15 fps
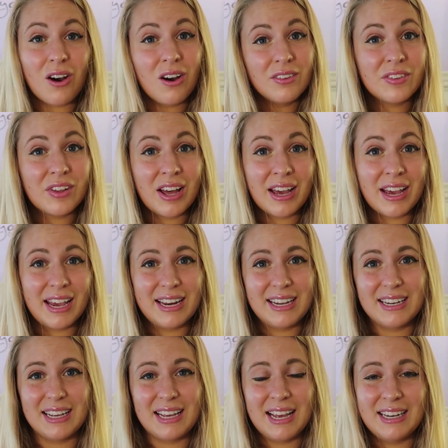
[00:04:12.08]

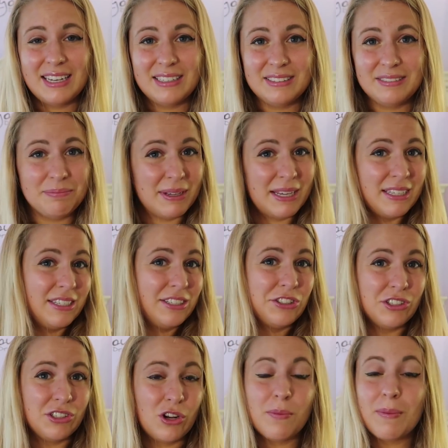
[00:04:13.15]
online and be a
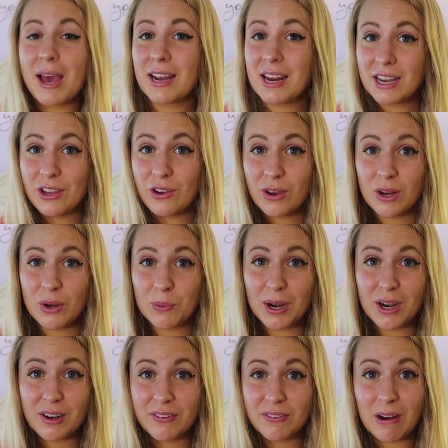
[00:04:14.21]
digital nomad, and you can
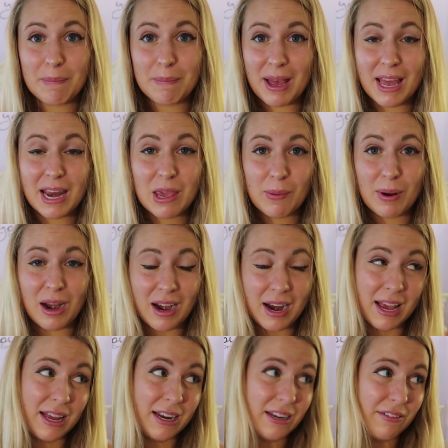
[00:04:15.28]
work from
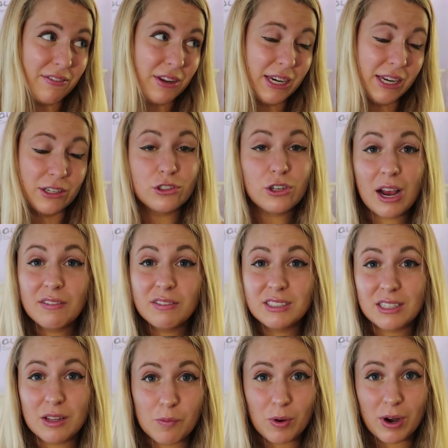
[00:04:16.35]
anywhere. And if you need to travel
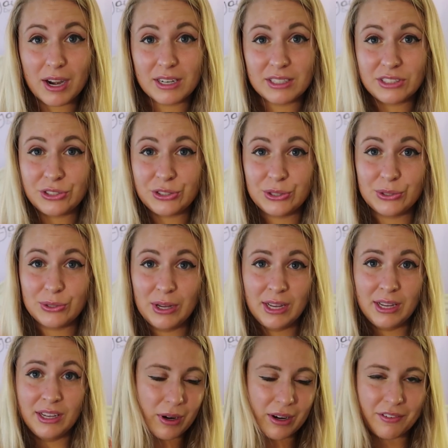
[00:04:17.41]
somewhere to
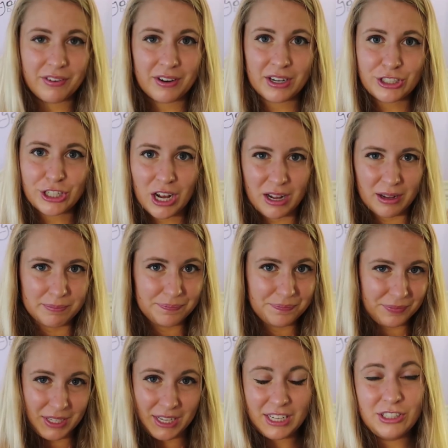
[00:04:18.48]
work for a job,
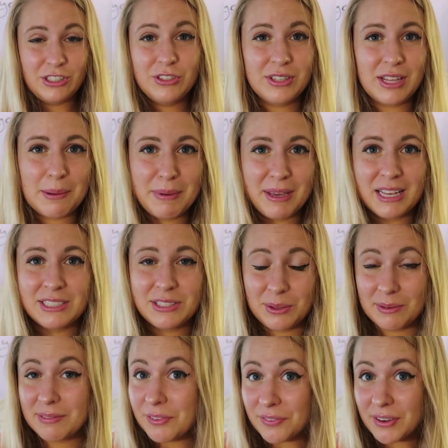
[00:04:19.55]
you can do that because
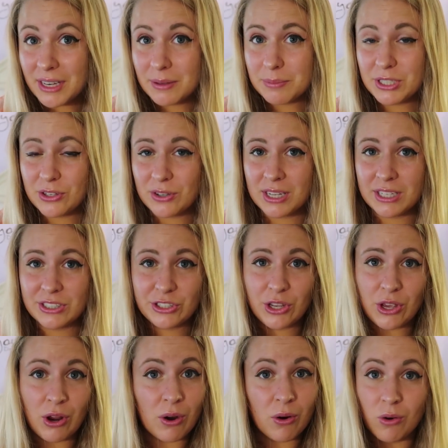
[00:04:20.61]
you have the freedom to, because
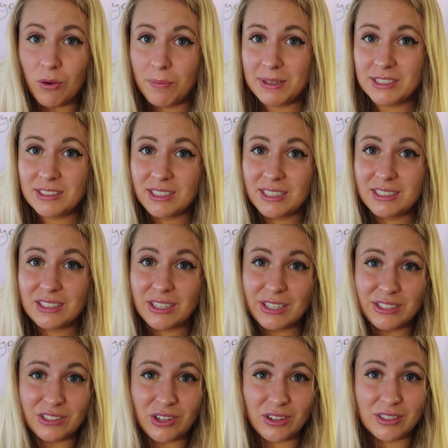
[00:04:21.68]
your whole business
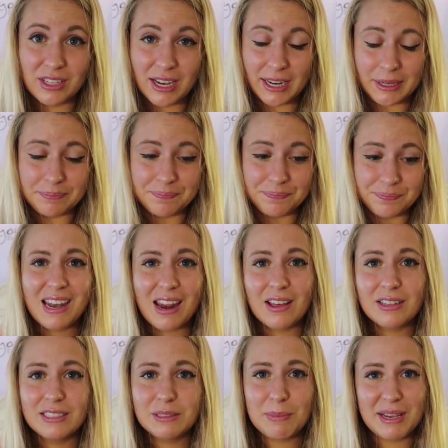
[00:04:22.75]
is online.
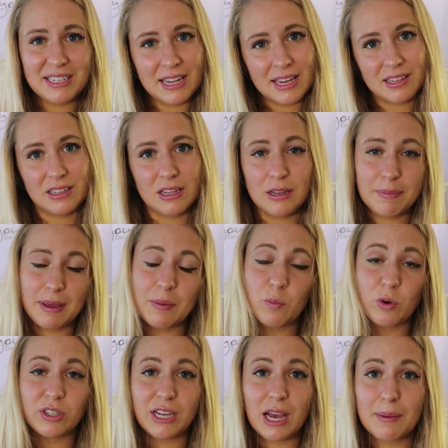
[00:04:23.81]
Now this may take a little bit
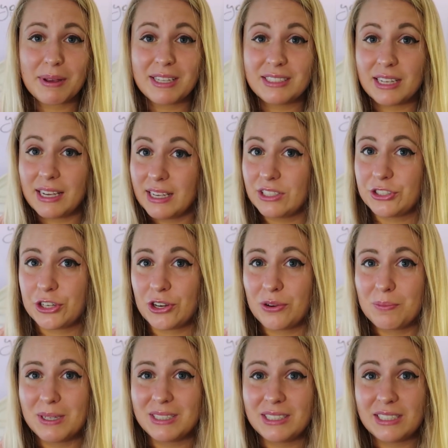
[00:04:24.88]
more time because it is your
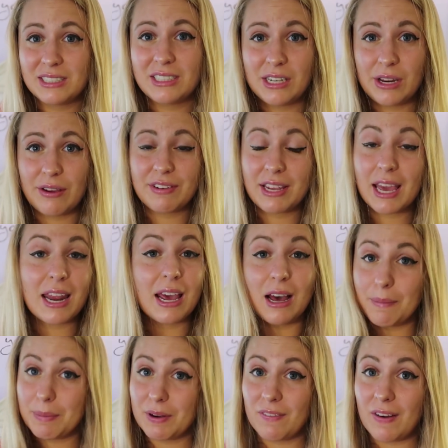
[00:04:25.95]
own business and you have to get it
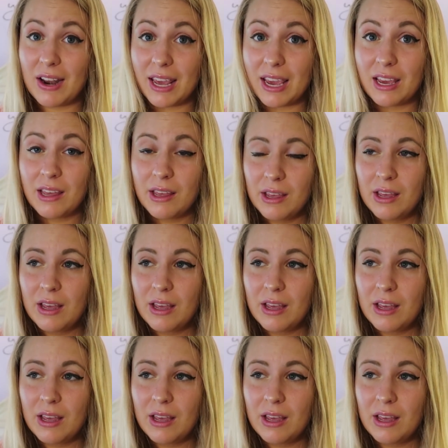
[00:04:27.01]
up and running,